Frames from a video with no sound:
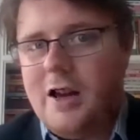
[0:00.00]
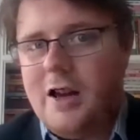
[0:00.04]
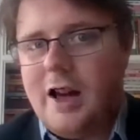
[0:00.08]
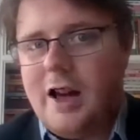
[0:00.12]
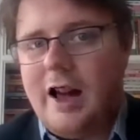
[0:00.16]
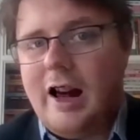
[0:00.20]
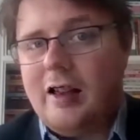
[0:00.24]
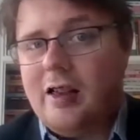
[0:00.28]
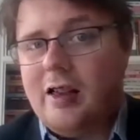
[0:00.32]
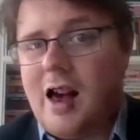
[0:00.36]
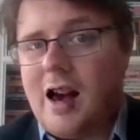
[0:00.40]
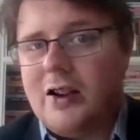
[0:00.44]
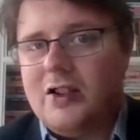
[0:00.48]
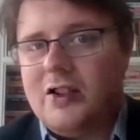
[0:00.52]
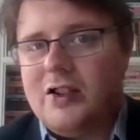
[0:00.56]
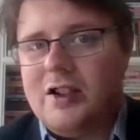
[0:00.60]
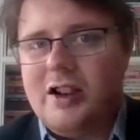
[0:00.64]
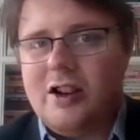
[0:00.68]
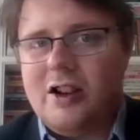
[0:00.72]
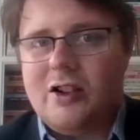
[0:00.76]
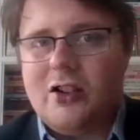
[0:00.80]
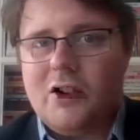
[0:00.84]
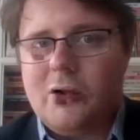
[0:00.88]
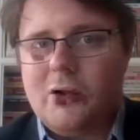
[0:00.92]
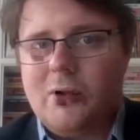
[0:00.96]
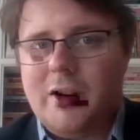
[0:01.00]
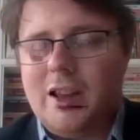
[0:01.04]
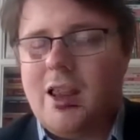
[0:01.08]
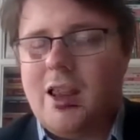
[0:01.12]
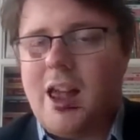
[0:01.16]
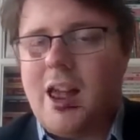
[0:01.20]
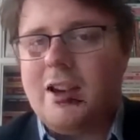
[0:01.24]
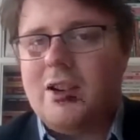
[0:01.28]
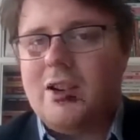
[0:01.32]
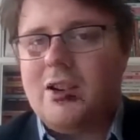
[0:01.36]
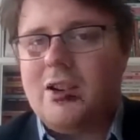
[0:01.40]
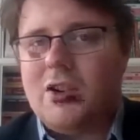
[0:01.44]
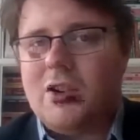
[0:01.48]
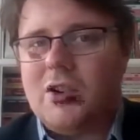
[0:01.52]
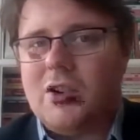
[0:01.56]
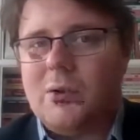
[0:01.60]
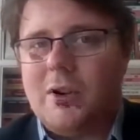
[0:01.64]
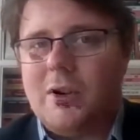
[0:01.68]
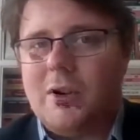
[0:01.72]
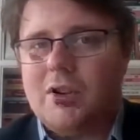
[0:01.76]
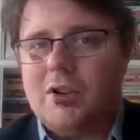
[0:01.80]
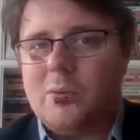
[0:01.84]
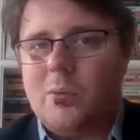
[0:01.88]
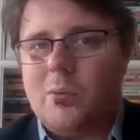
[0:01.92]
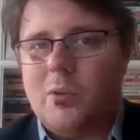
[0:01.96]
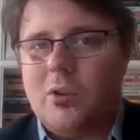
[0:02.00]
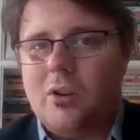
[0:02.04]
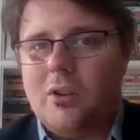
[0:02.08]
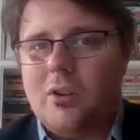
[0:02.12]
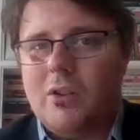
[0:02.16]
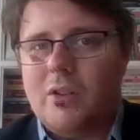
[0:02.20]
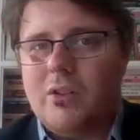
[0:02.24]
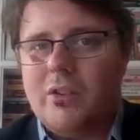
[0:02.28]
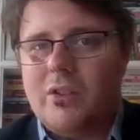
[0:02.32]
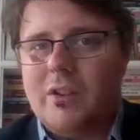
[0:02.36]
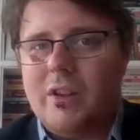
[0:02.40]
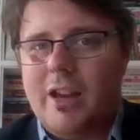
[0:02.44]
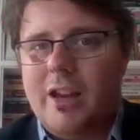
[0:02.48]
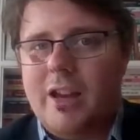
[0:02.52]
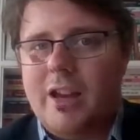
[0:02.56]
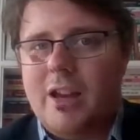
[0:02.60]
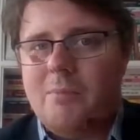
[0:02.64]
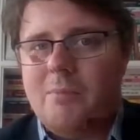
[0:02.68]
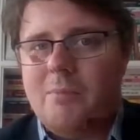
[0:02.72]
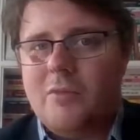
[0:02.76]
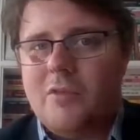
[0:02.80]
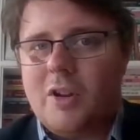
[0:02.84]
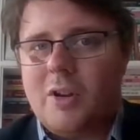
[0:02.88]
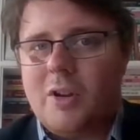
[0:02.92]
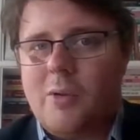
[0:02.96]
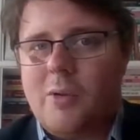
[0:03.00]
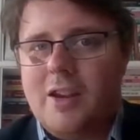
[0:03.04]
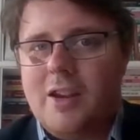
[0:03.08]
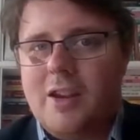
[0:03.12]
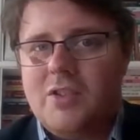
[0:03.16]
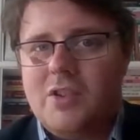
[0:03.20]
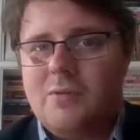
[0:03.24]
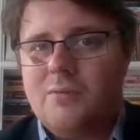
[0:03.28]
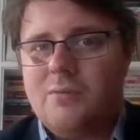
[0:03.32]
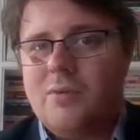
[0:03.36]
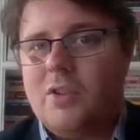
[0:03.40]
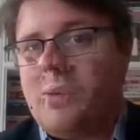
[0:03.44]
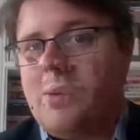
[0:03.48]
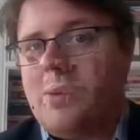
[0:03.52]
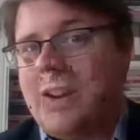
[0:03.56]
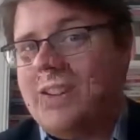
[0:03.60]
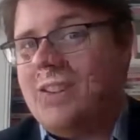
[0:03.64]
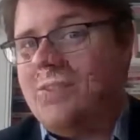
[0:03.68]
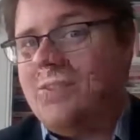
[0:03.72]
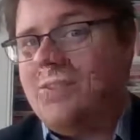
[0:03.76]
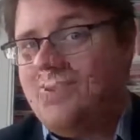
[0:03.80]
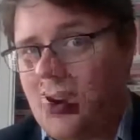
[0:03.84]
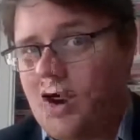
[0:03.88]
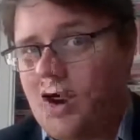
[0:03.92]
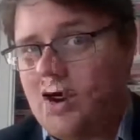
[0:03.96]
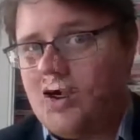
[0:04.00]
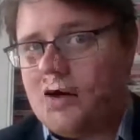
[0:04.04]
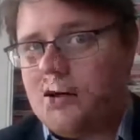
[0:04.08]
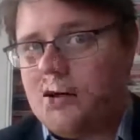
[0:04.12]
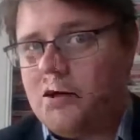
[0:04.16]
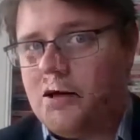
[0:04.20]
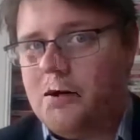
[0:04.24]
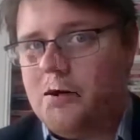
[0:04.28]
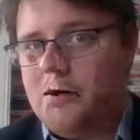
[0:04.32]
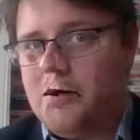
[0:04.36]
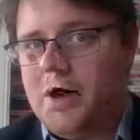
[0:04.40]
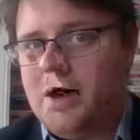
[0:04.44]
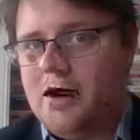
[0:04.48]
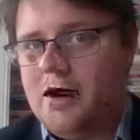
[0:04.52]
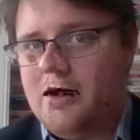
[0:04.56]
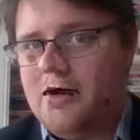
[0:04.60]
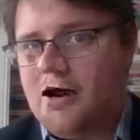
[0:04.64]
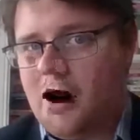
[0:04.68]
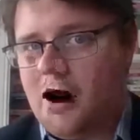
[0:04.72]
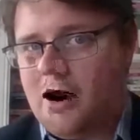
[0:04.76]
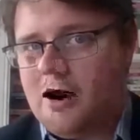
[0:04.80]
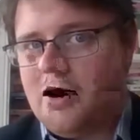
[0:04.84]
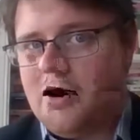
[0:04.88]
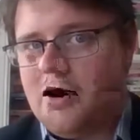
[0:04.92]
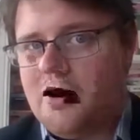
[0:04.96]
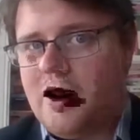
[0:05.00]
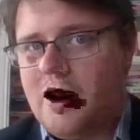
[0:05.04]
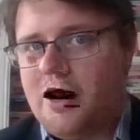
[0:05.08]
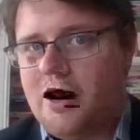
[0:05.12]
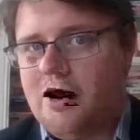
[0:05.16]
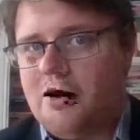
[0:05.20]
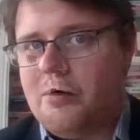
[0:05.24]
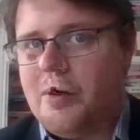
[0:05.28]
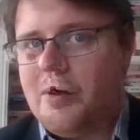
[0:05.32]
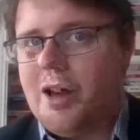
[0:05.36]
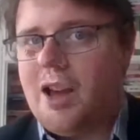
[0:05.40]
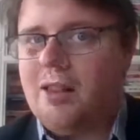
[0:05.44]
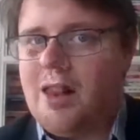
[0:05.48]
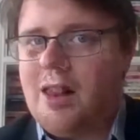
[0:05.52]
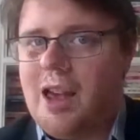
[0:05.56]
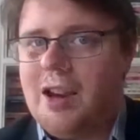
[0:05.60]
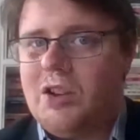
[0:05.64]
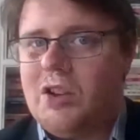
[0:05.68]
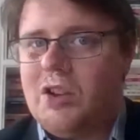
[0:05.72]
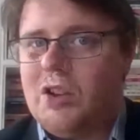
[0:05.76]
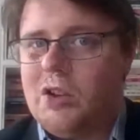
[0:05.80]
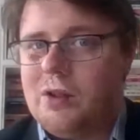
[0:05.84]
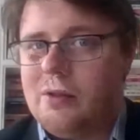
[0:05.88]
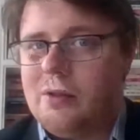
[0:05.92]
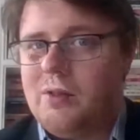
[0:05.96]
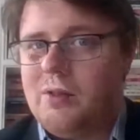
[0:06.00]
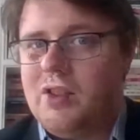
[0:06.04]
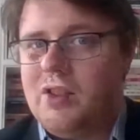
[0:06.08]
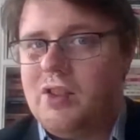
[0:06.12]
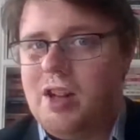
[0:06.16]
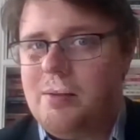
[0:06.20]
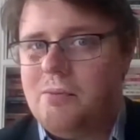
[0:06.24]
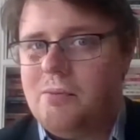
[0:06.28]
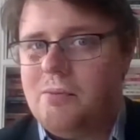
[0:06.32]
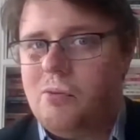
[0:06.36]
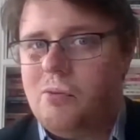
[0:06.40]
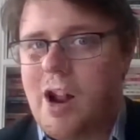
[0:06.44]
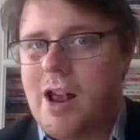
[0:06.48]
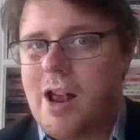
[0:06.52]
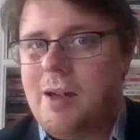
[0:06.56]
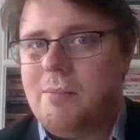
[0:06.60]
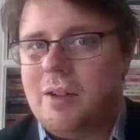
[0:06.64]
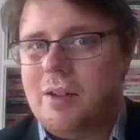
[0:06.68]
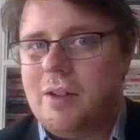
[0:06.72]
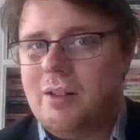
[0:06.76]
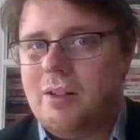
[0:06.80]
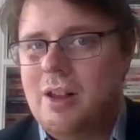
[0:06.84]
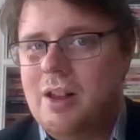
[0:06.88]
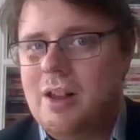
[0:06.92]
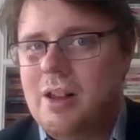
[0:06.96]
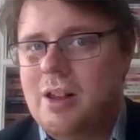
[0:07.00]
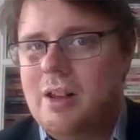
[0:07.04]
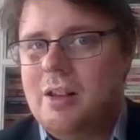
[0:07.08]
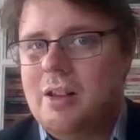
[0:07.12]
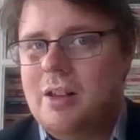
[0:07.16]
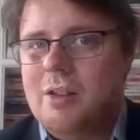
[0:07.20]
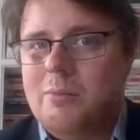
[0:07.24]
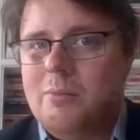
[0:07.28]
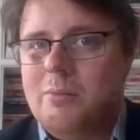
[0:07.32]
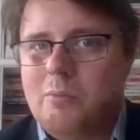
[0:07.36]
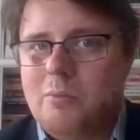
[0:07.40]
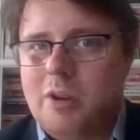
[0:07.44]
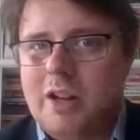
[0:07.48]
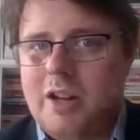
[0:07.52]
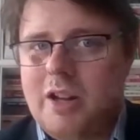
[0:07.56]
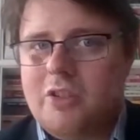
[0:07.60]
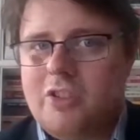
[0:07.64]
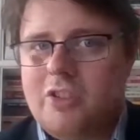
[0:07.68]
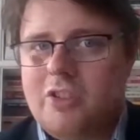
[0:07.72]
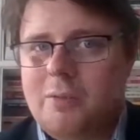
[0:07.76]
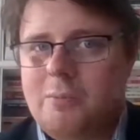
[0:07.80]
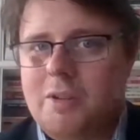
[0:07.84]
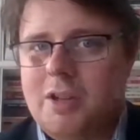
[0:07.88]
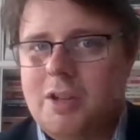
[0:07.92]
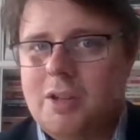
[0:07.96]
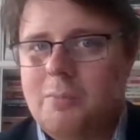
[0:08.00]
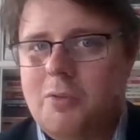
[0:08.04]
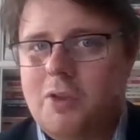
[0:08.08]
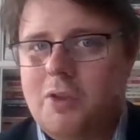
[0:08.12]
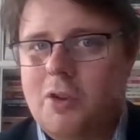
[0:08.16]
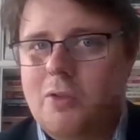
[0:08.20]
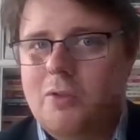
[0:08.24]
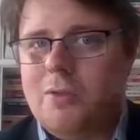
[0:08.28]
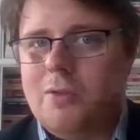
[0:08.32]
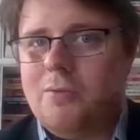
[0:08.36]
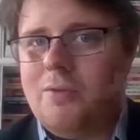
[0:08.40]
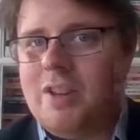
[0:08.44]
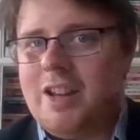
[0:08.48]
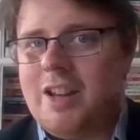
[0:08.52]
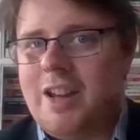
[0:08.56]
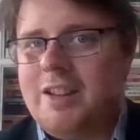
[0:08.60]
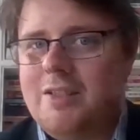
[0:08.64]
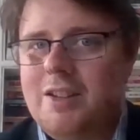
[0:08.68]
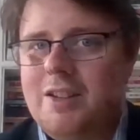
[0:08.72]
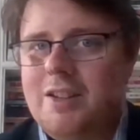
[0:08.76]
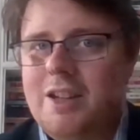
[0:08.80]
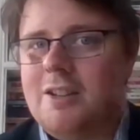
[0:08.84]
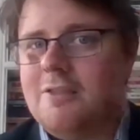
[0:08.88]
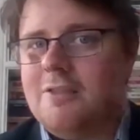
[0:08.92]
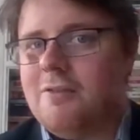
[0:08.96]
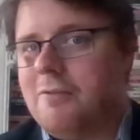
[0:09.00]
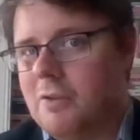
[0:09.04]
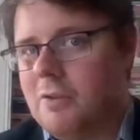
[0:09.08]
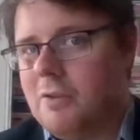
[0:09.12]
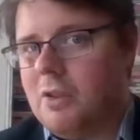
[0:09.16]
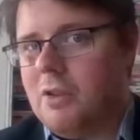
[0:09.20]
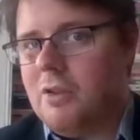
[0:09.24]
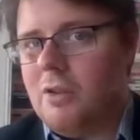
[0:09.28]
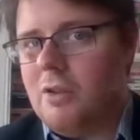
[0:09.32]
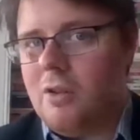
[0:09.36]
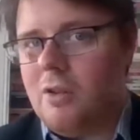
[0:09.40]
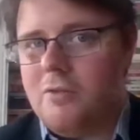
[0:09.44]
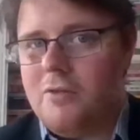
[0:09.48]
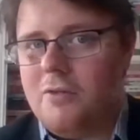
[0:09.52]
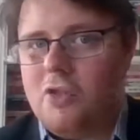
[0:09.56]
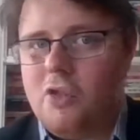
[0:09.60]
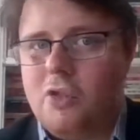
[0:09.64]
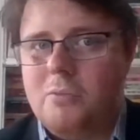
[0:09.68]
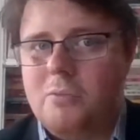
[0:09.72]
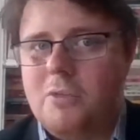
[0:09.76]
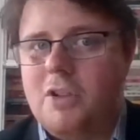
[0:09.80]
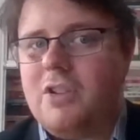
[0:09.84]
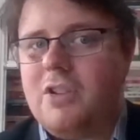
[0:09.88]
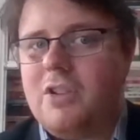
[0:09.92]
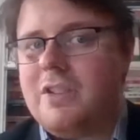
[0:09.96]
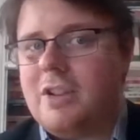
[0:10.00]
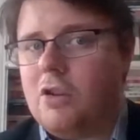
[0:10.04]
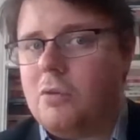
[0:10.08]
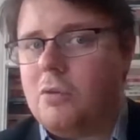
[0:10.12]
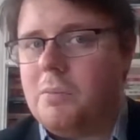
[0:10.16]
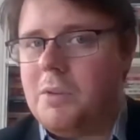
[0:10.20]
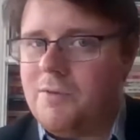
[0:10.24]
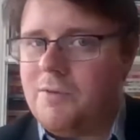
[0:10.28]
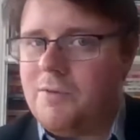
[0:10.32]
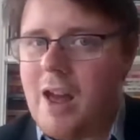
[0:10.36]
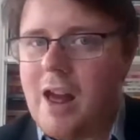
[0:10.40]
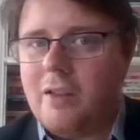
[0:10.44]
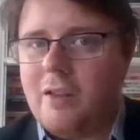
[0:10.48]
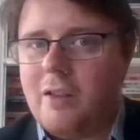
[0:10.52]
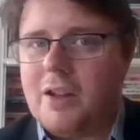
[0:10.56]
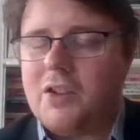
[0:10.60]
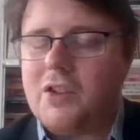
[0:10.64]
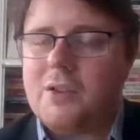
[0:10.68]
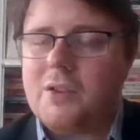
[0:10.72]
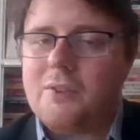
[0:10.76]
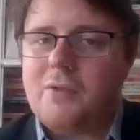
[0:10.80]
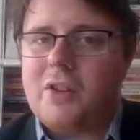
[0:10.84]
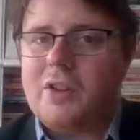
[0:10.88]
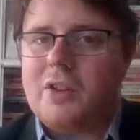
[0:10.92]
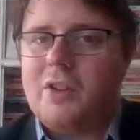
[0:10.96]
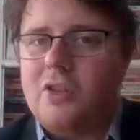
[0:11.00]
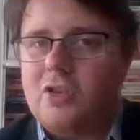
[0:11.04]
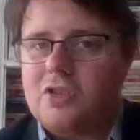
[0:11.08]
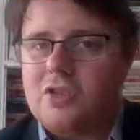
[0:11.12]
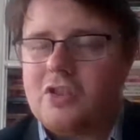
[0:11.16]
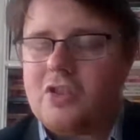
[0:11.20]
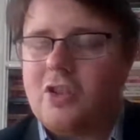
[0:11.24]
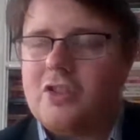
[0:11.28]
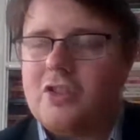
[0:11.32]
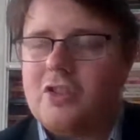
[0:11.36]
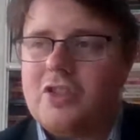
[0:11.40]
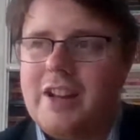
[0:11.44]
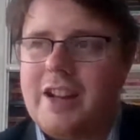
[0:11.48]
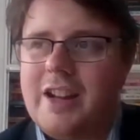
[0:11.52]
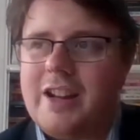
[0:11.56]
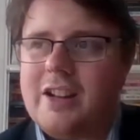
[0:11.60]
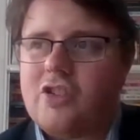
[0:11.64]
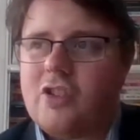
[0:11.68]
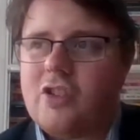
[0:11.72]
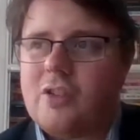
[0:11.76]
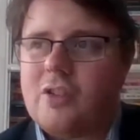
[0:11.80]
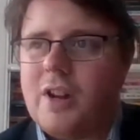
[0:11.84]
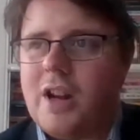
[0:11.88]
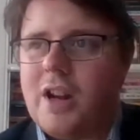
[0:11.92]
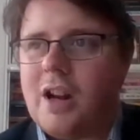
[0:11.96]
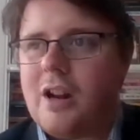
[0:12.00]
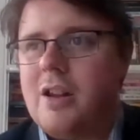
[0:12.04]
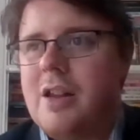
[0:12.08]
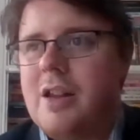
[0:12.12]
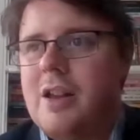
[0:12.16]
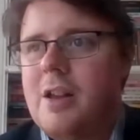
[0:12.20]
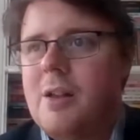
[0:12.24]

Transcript: uh, last year. So a license which was um, requested on the 21st would be turned down, but a license of the same weapon which had been approved on the 19th of June would still be valid. So there was a huge contradiction there.